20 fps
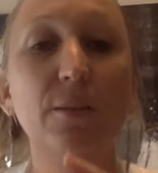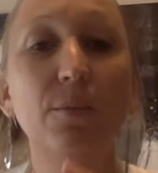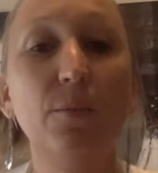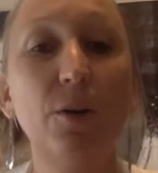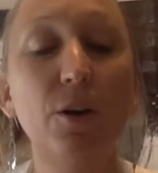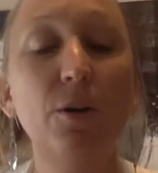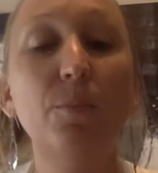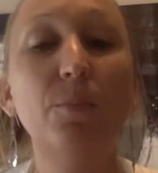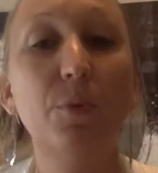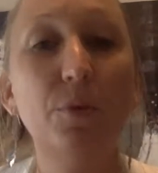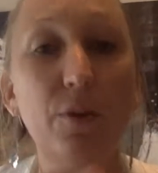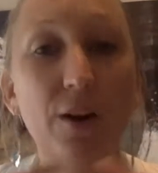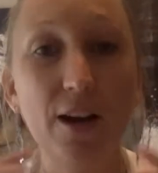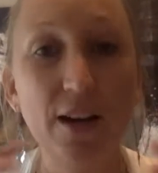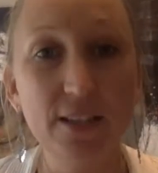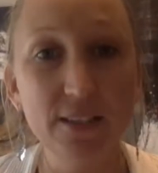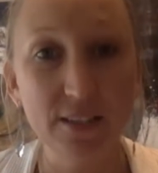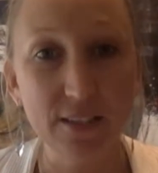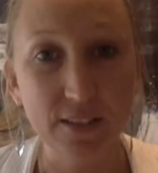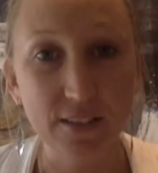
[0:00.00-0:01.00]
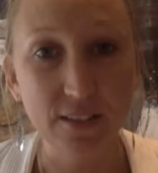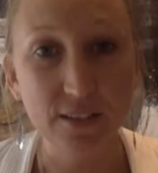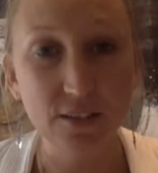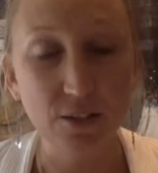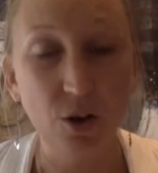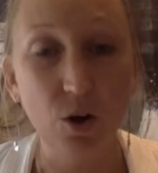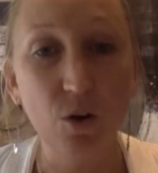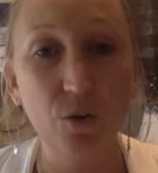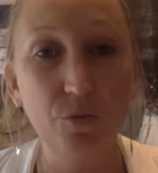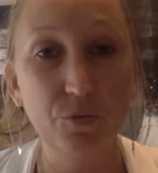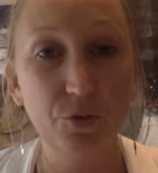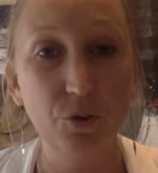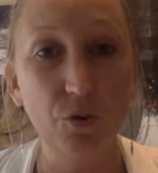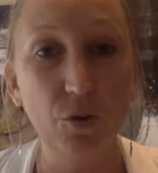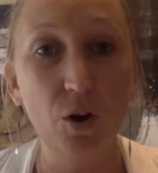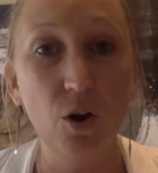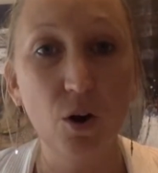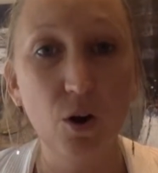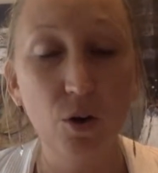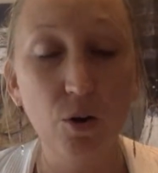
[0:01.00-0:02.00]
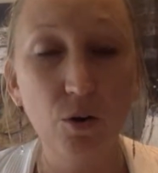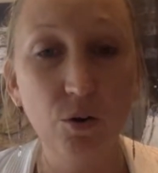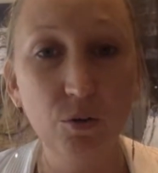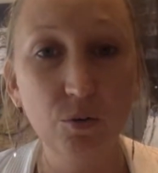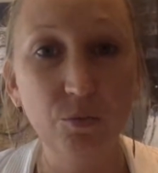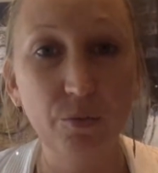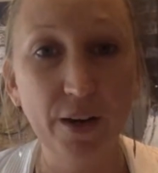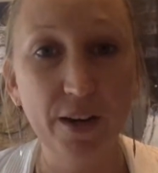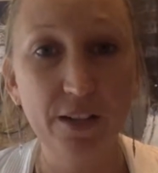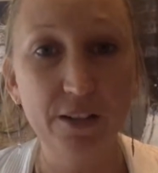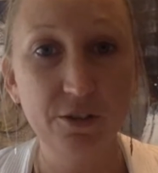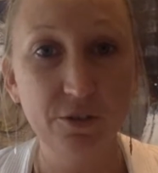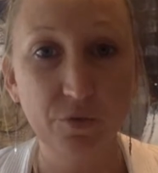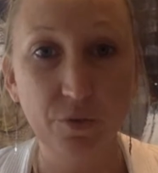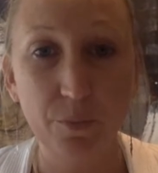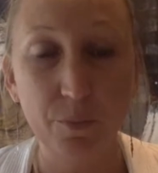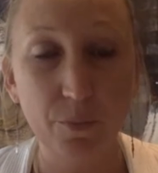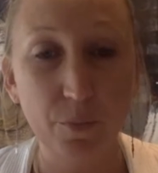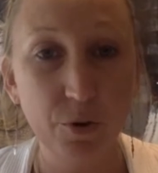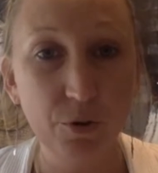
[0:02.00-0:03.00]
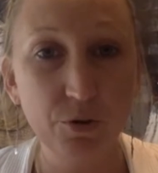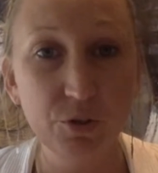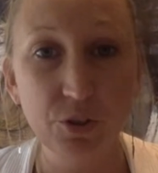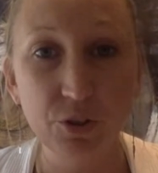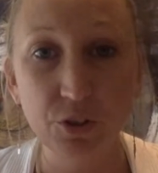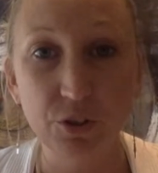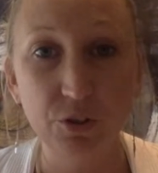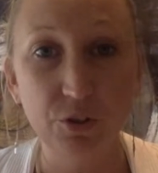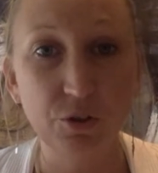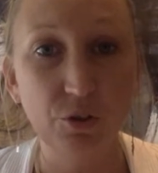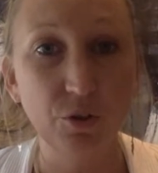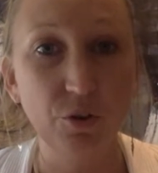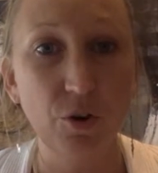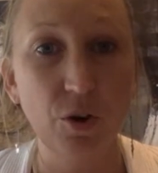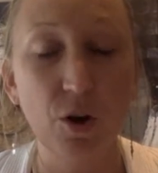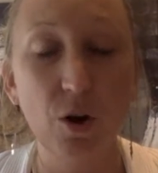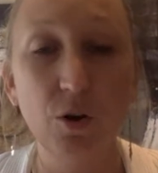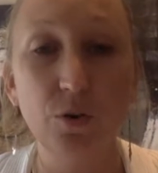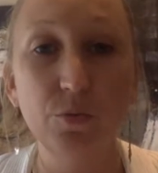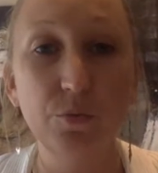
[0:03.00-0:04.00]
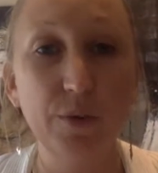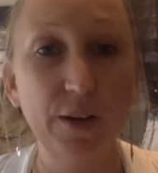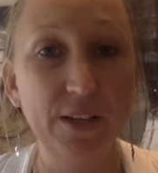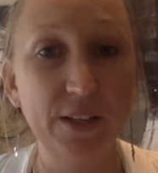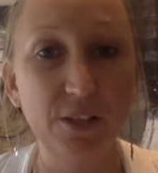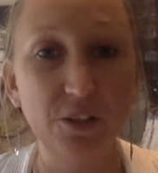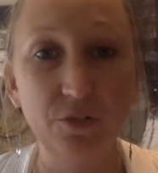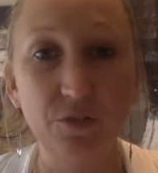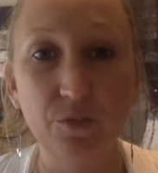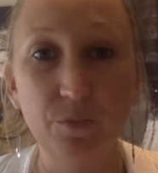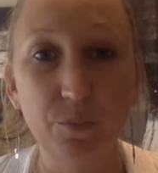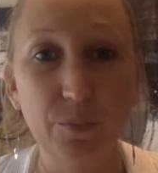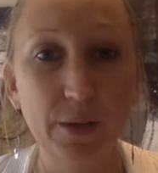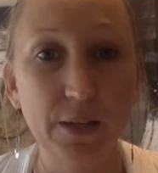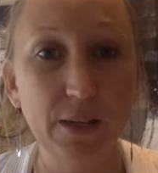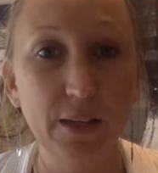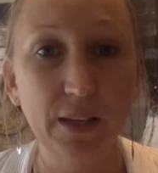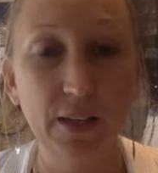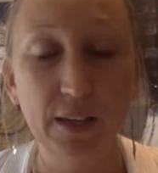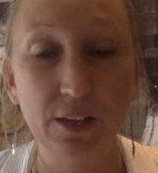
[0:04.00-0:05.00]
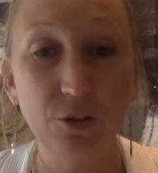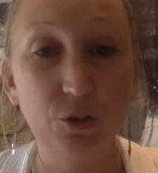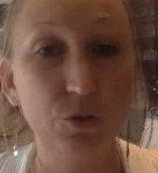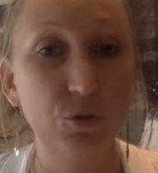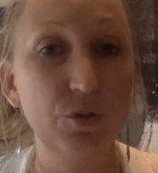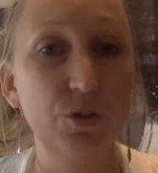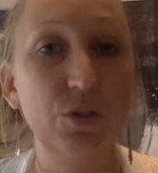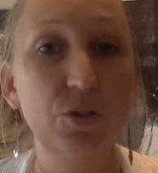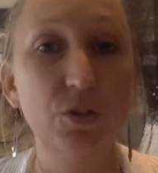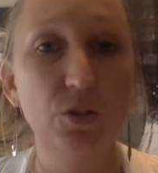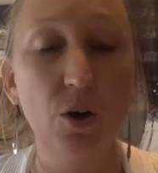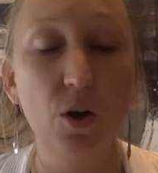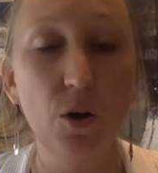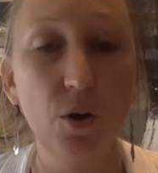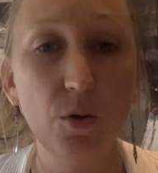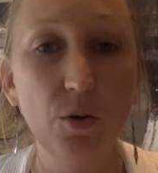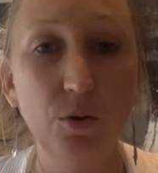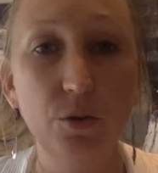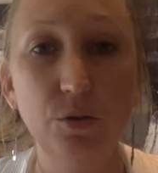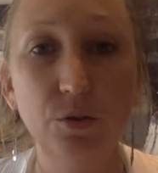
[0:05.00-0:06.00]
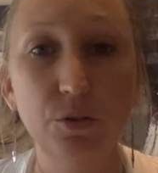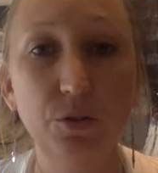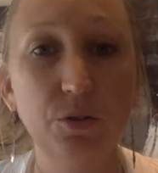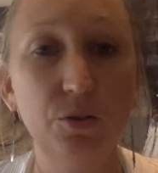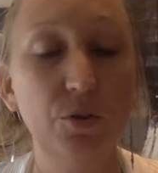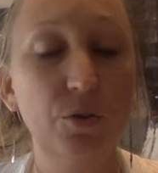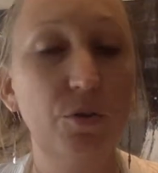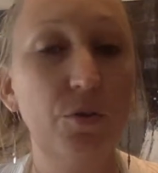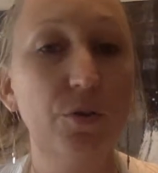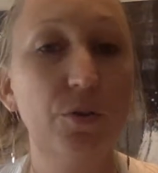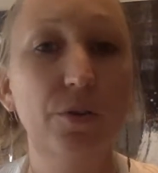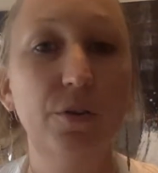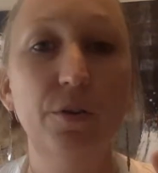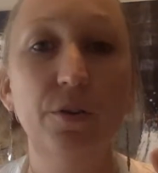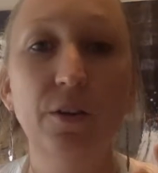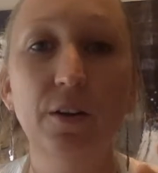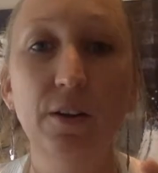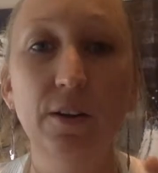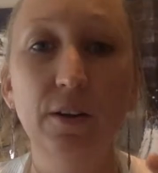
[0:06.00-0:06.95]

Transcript: comprises of your whole range of emotion, your whole range of being, your soul, your